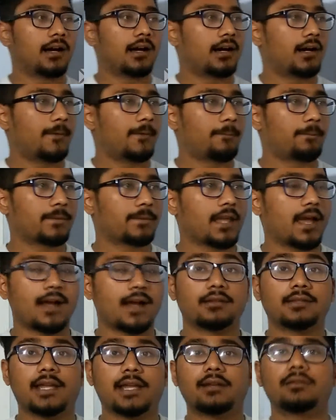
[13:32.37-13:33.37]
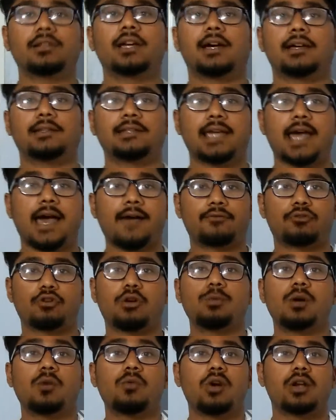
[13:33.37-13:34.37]
and then they have
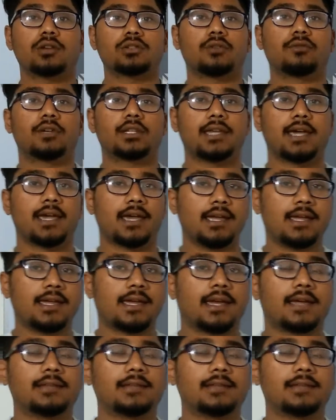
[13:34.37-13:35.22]
robo-wars over there,